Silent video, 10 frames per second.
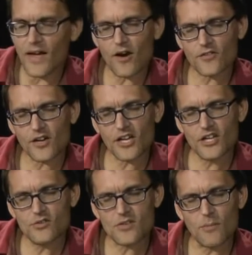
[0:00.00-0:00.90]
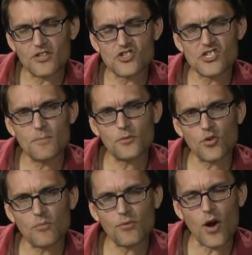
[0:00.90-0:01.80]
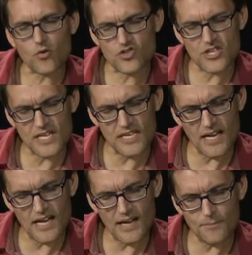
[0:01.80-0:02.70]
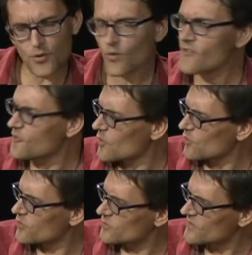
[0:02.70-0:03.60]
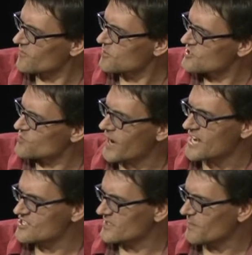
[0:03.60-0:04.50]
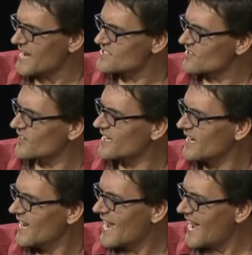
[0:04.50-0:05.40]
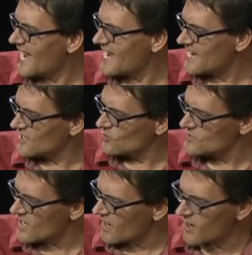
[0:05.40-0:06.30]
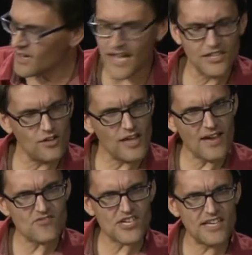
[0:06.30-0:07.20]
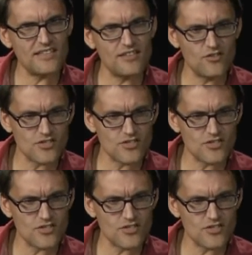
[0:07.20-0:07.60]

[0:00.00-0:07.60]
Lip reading: they're going to use a much simpler approach, the peripheral route of persuasion. Basically, hey, use our, and you'll have skin